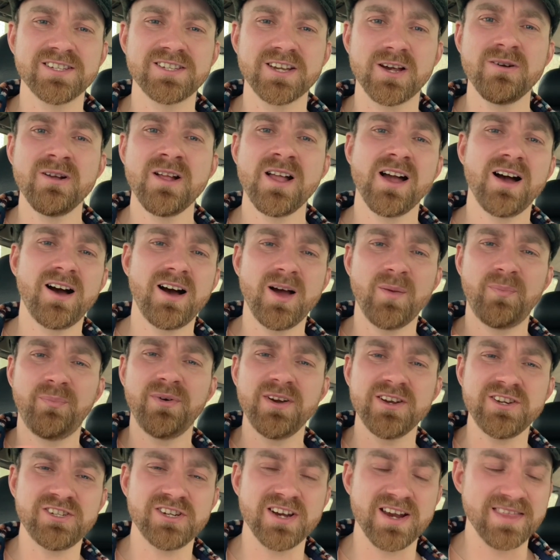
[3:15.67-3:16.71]
So I
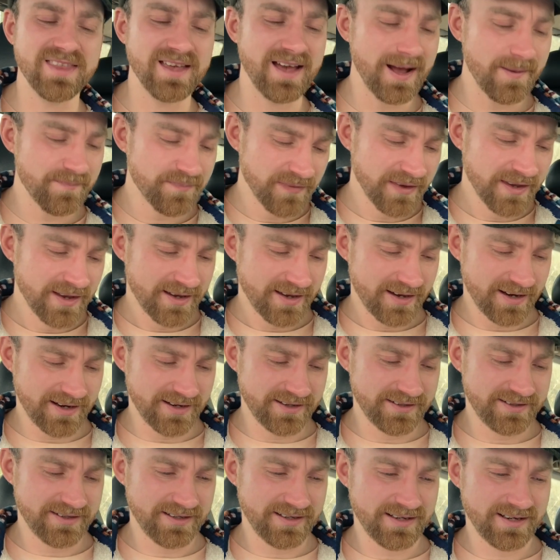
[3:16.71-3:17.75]
appreciate that,
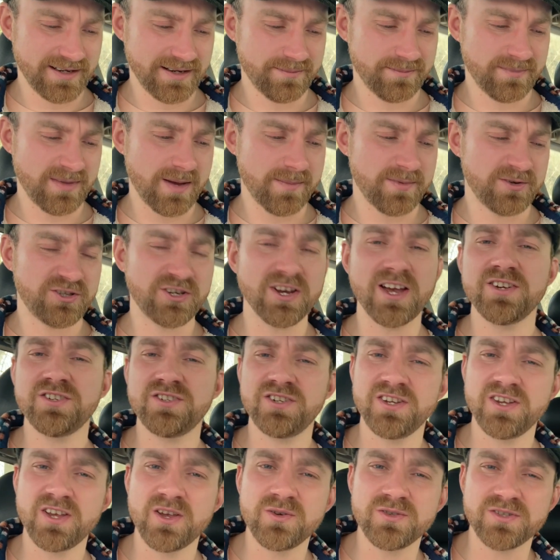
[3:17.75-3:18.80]
and maybe
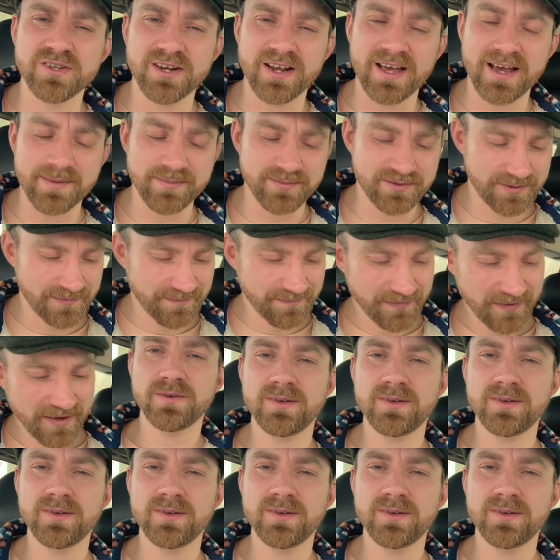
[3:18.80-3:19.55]
change your usernames.